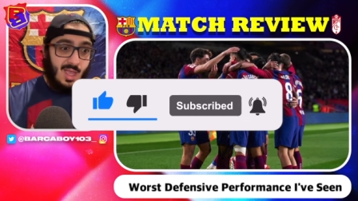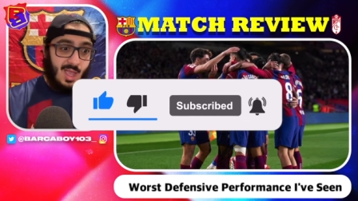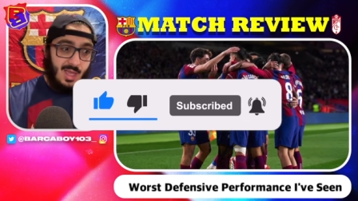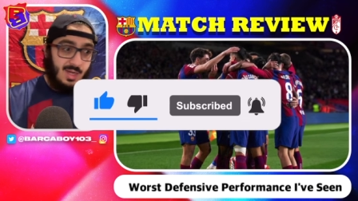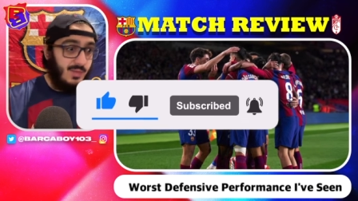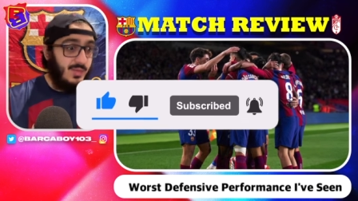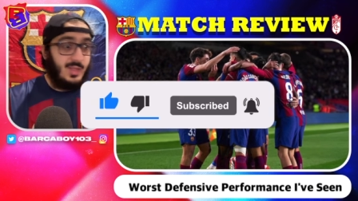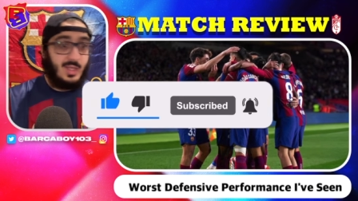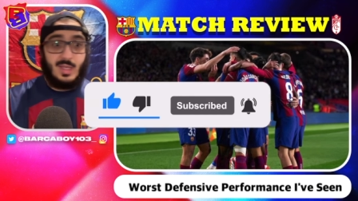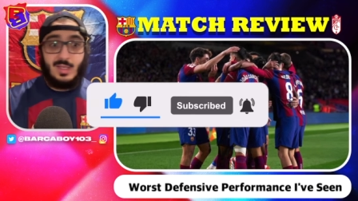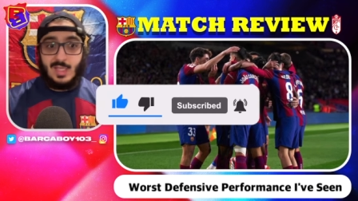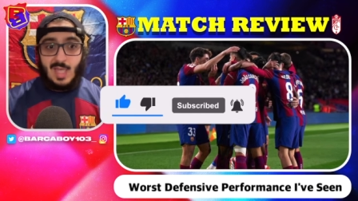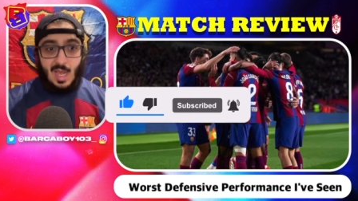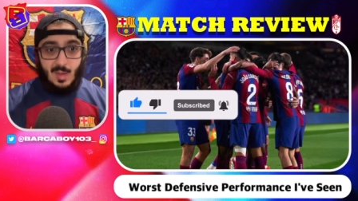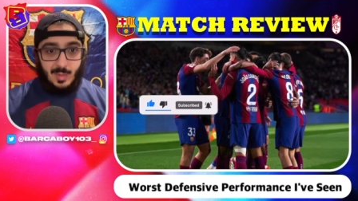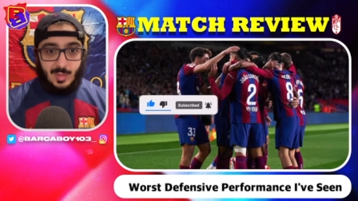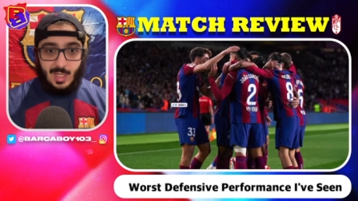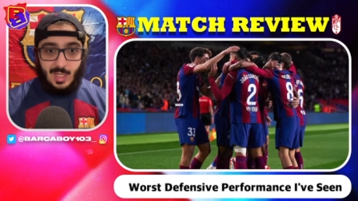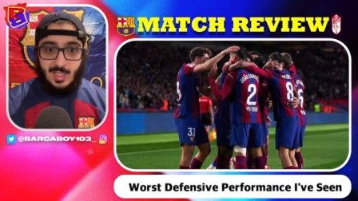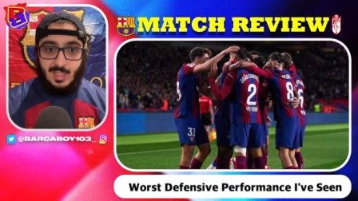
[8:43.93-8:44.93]
and everything else that
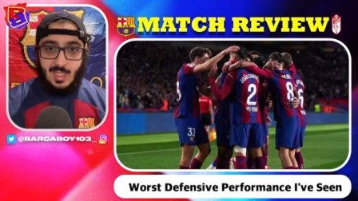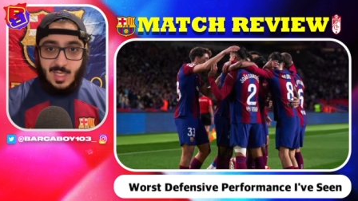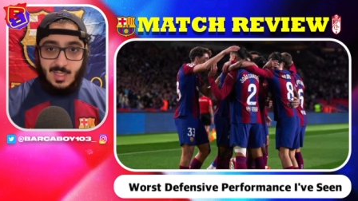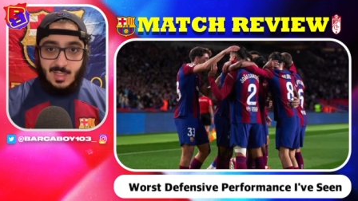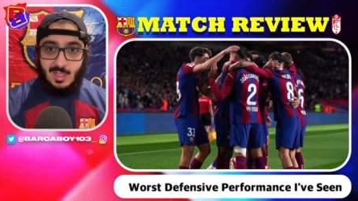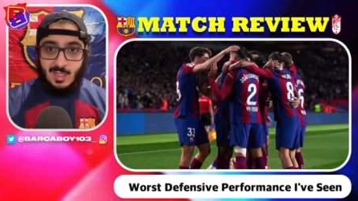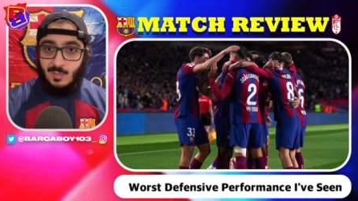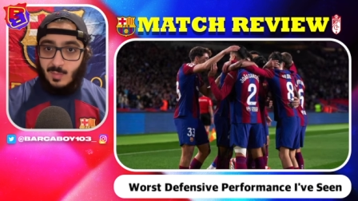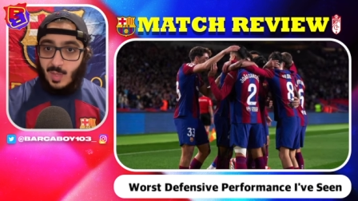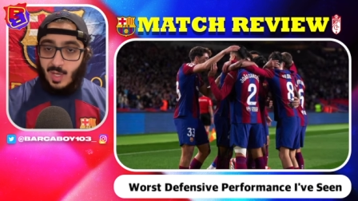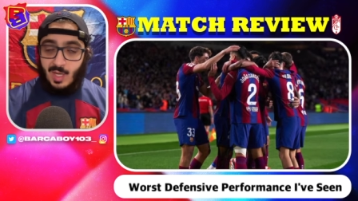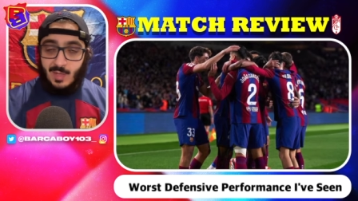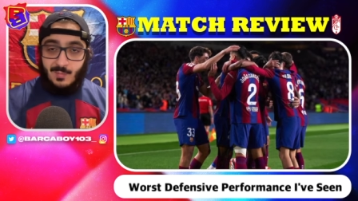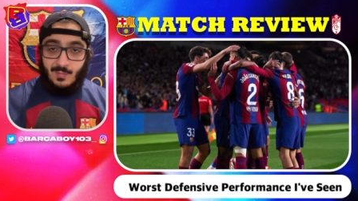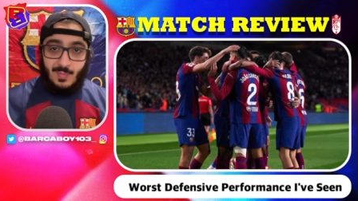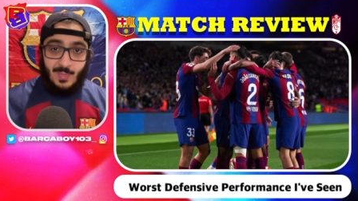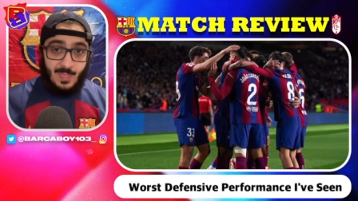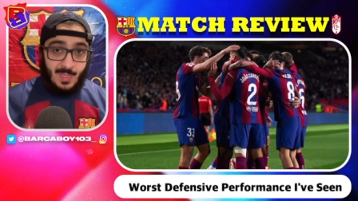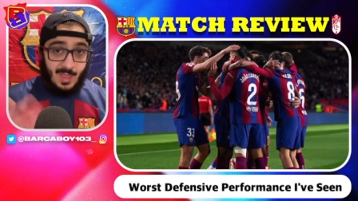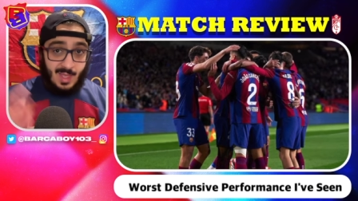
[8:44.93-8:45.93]
happened that season,
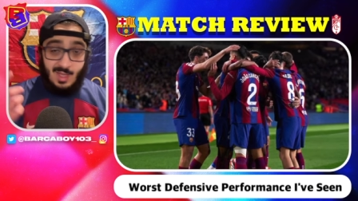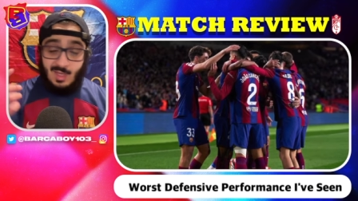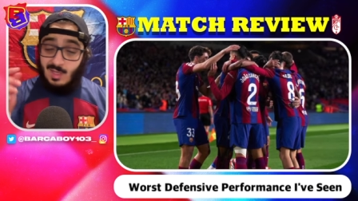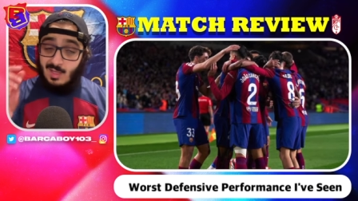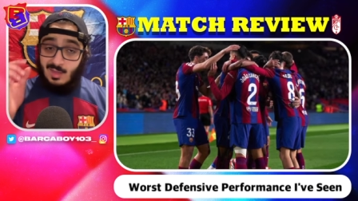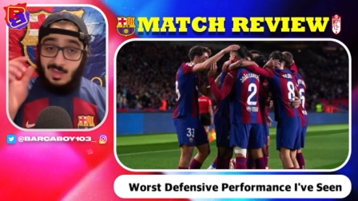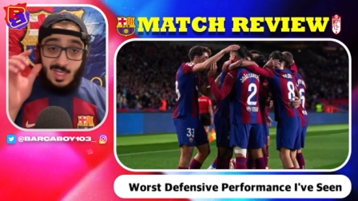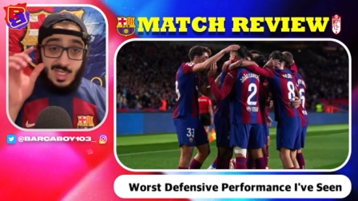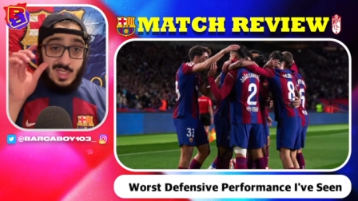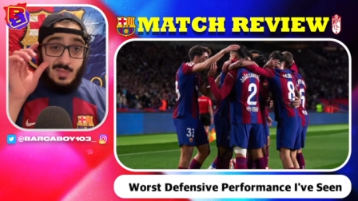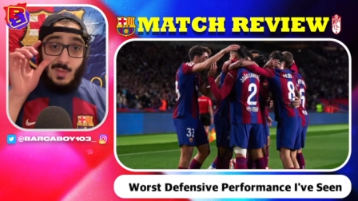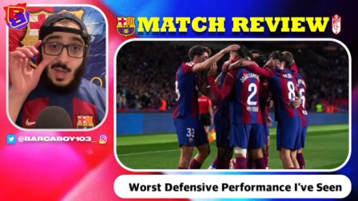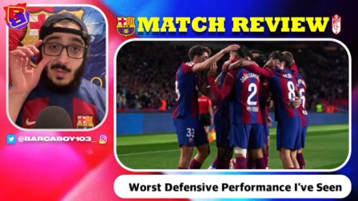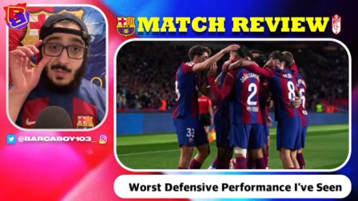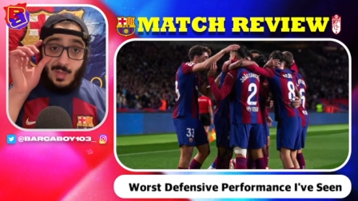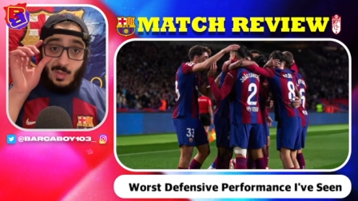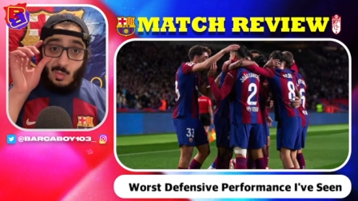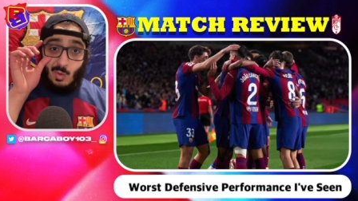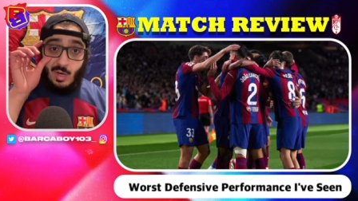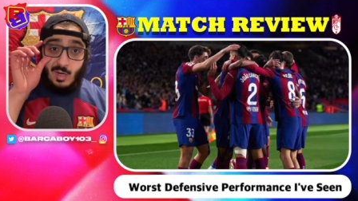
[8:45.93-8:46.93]
but this
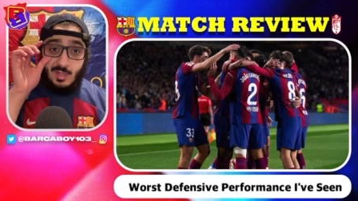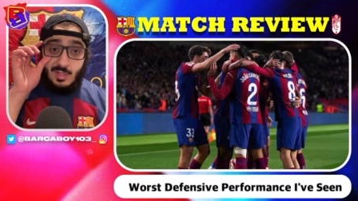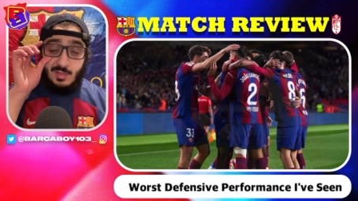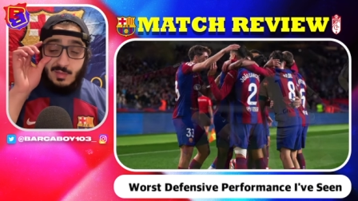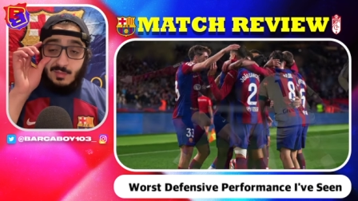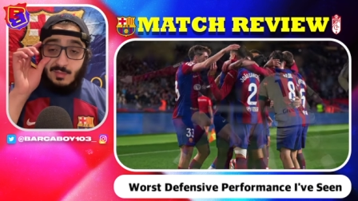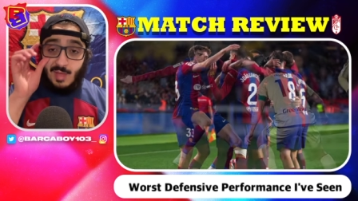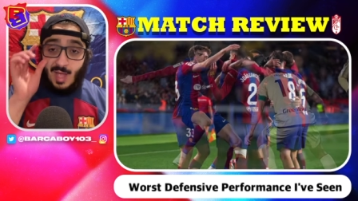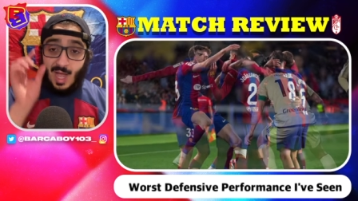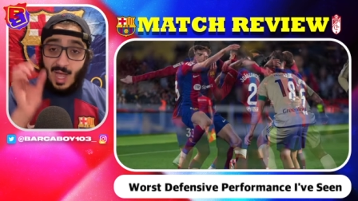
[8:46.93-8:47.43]
might be worse.